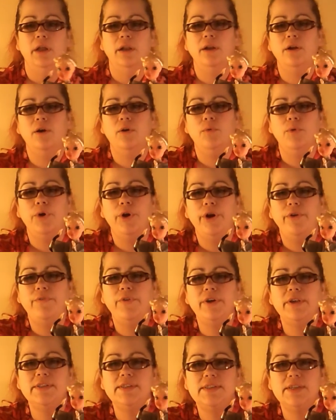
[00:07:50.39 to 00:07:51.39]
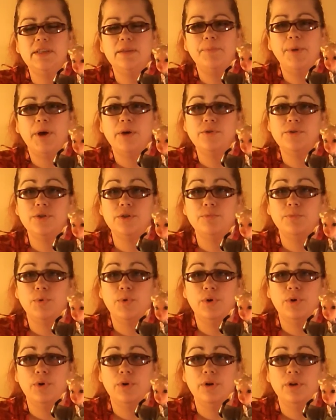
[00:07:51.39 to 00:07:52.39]
Don't worry if you can see the poster
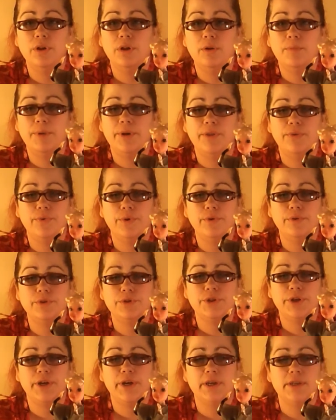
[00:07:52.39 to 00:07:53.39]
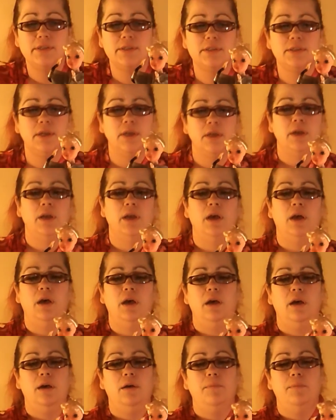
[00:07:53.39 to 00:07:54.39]
board a little bit through the dress.
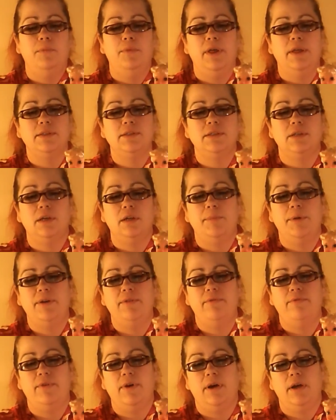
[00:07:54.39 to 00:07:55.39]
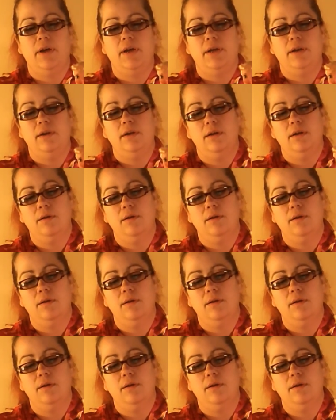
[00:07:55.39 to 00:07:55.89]
That's going to be fine.